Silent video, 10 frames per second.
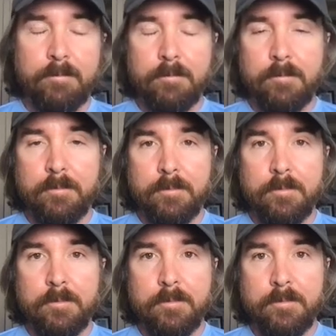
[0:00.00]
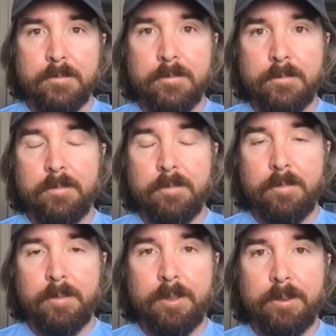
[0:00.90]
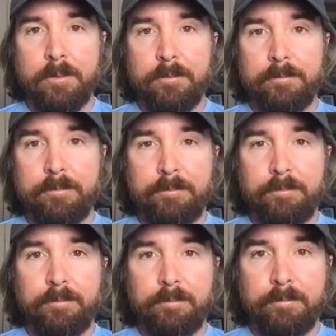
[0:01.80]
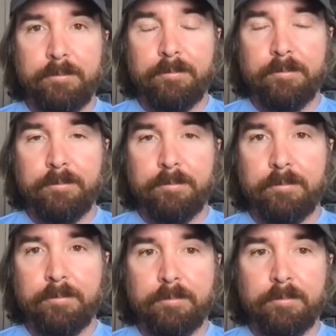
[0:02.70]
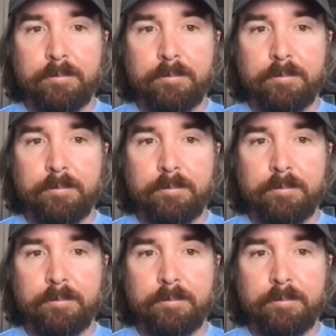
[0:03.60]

The person shown says nothing.